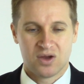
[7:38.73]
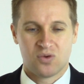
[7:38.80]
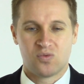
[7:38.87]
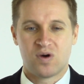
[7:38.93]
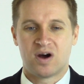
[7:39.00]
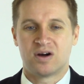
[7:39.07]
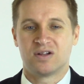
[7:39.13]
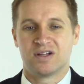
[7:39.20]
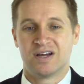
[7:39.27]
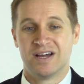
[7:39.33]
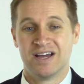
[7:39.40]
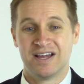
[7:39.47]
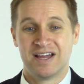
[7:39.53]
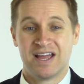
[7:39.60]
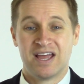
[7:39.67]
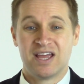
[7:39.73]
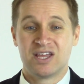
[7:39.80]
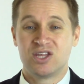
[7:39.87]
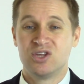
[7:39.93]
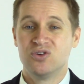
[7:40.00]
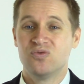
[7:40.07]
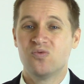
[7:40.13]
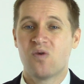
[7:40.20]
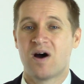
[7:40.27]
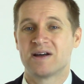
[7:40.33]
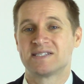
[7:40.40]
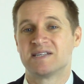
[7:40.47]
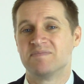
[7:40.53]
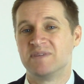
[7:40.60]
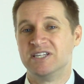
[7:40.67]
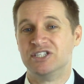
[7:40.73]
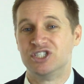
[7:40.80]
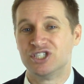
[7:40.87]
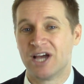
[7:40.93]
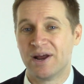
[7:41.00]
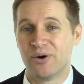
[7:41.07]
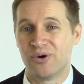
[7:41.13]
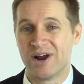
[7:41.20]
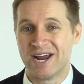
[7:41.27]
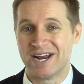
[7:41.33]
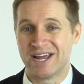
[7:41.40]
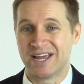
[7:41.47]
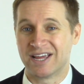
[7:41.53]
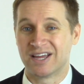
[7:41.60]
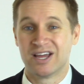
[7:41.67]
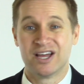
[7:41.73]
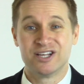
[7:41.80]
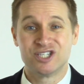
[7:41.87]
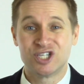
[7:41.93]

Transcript: well, you want to be generating